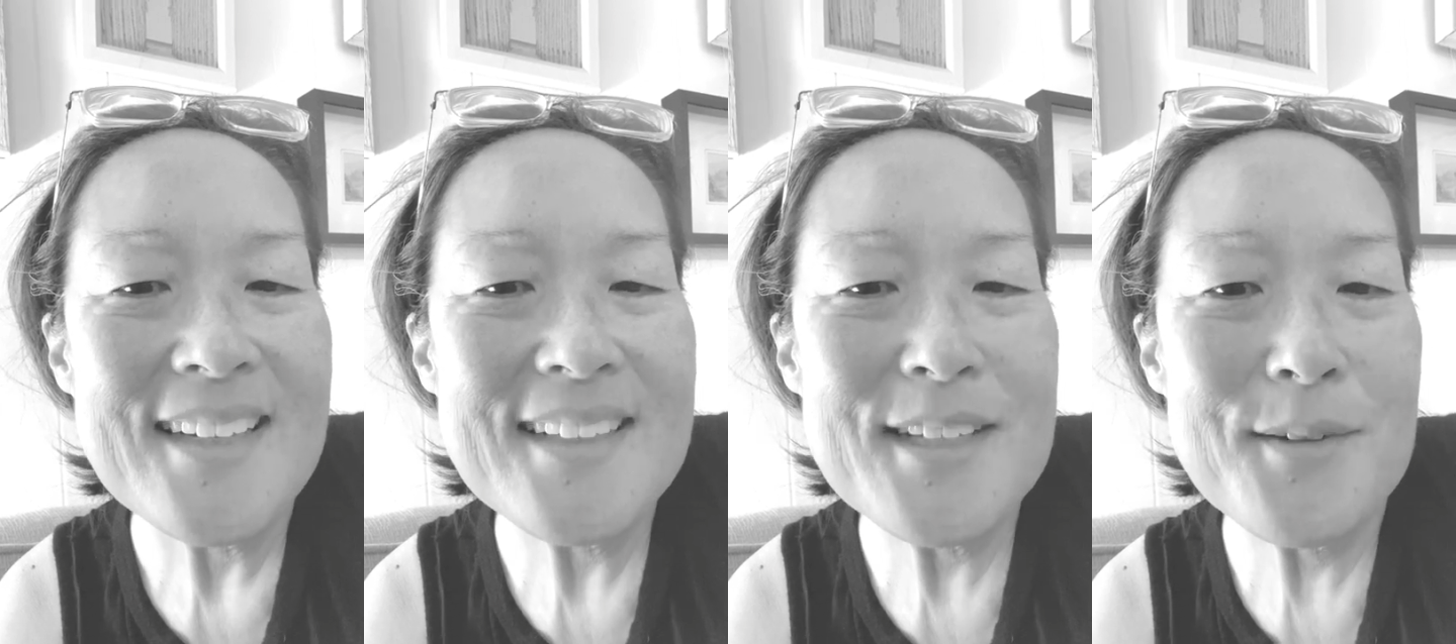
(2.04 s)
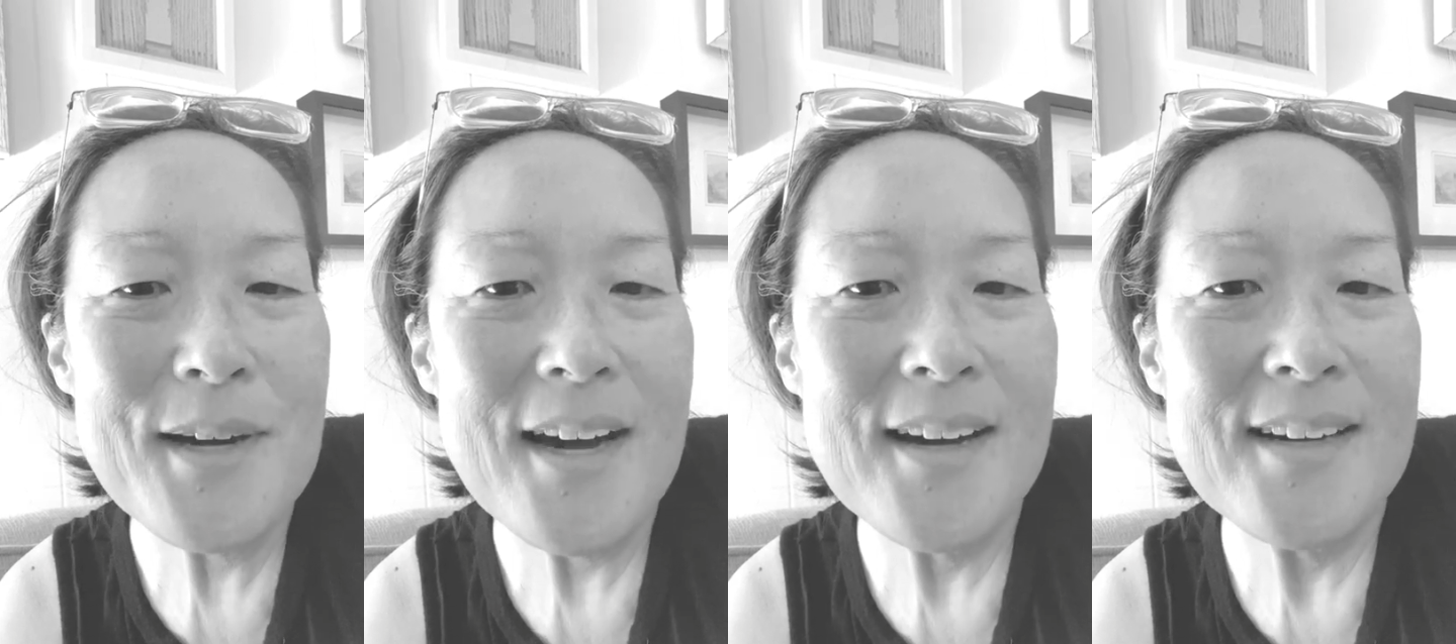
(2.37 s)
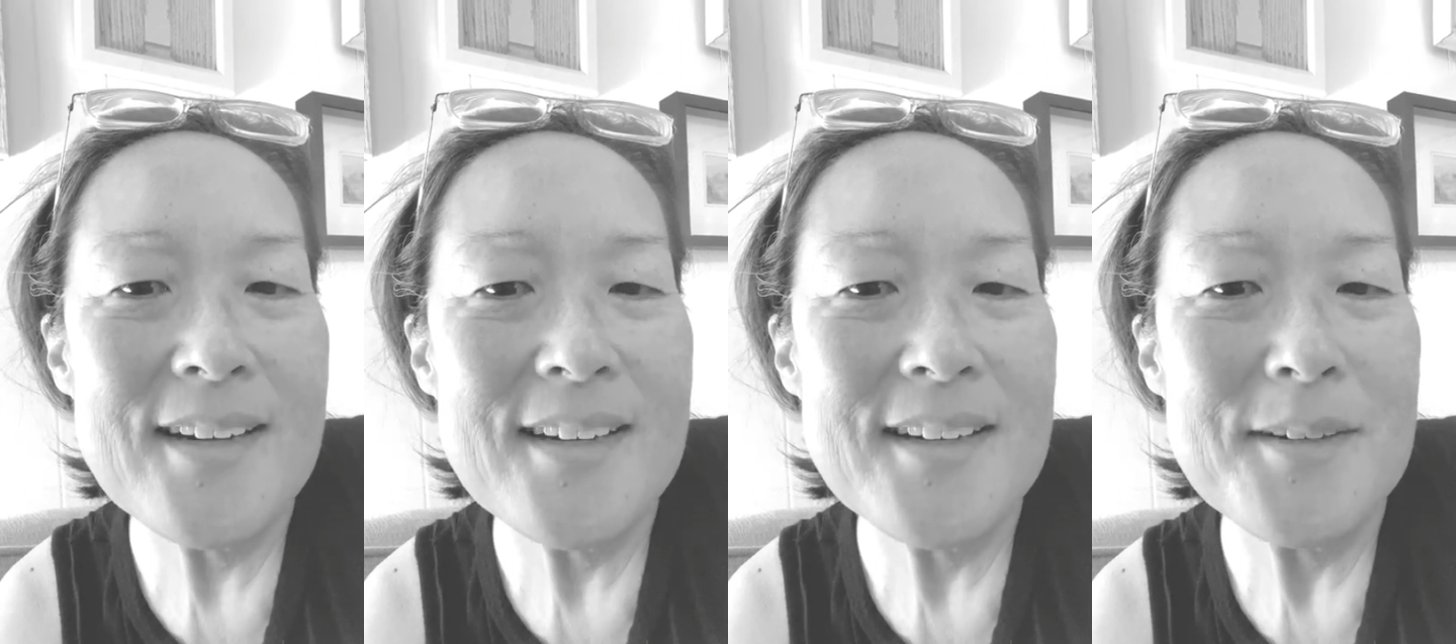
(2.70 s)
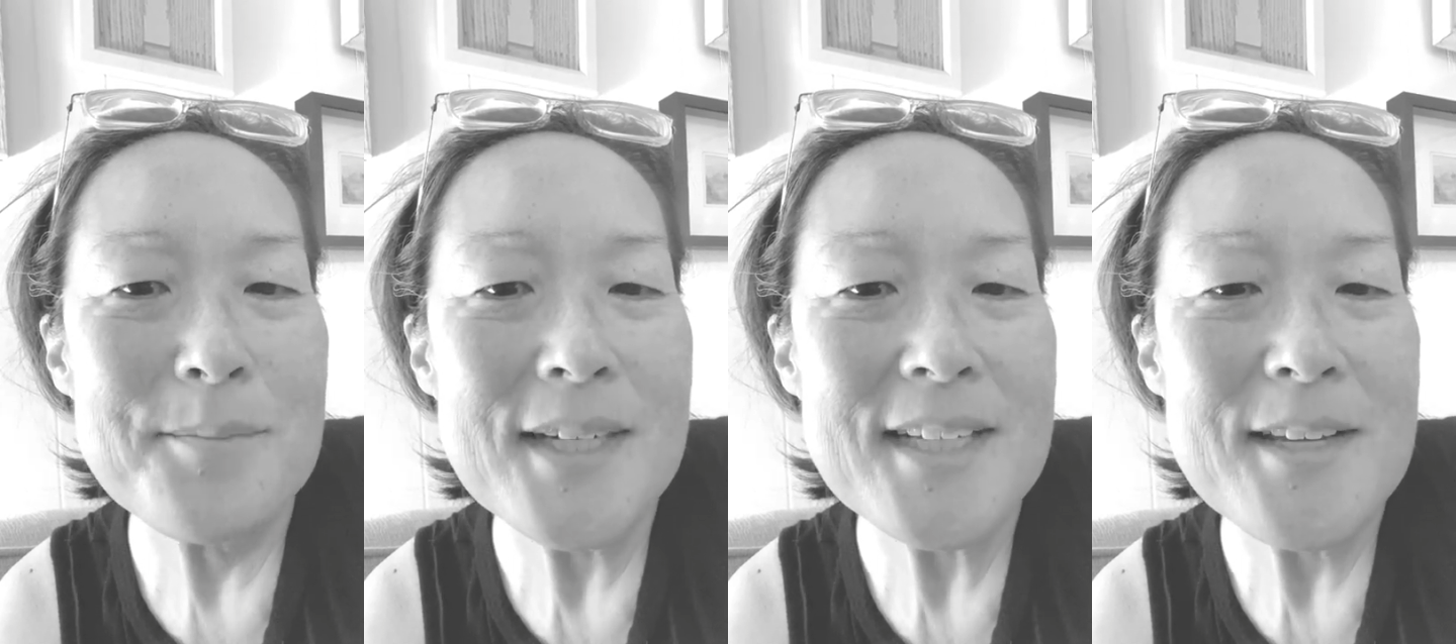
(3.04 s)
Aloha,
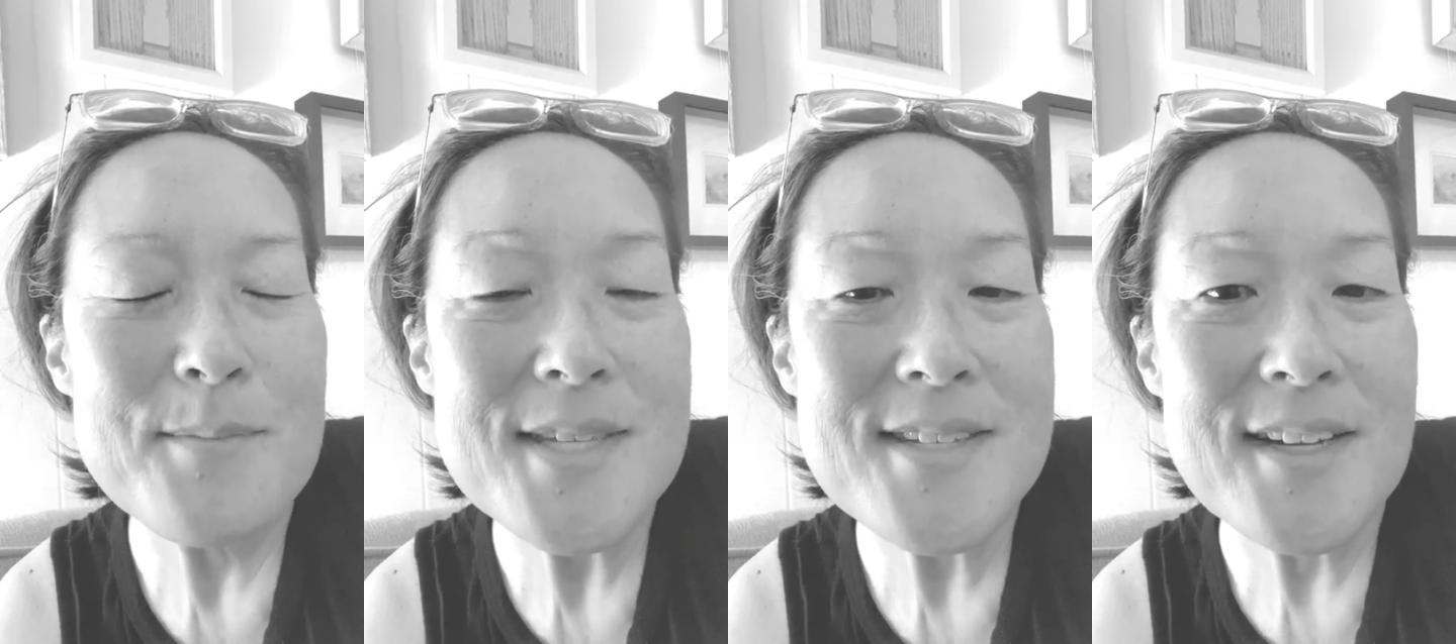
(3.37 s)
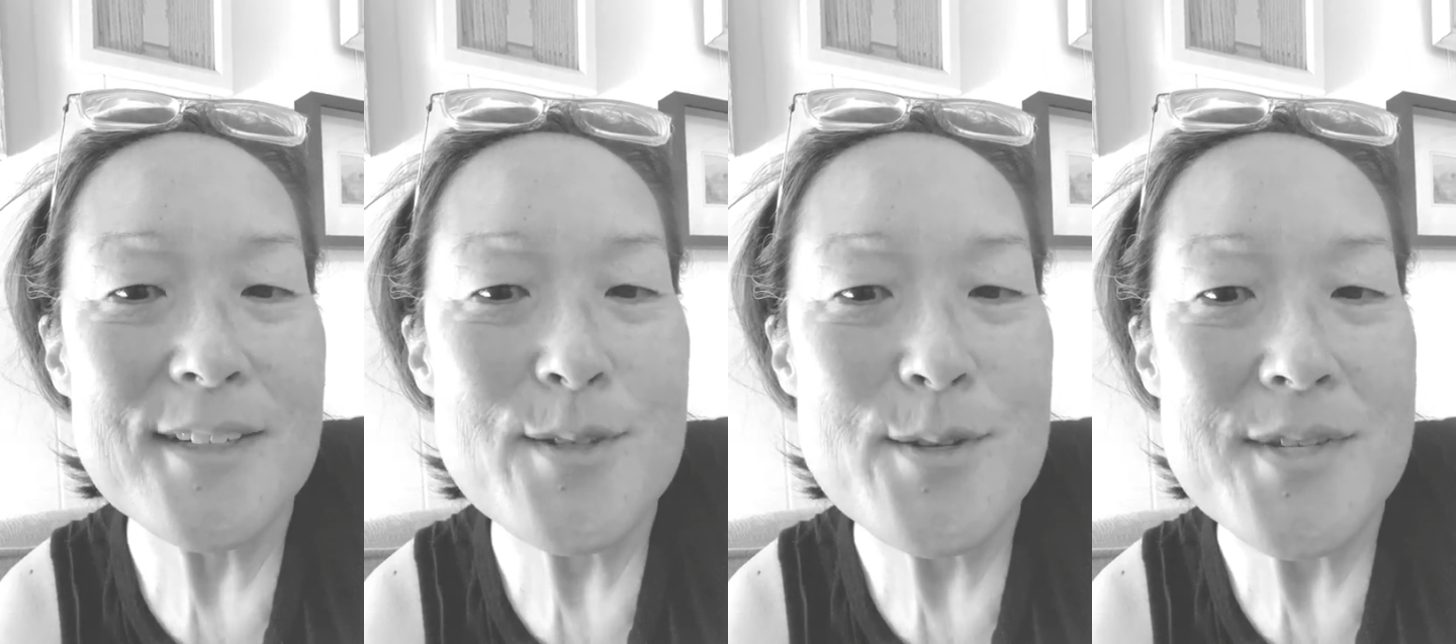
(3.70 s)
my name is Dr.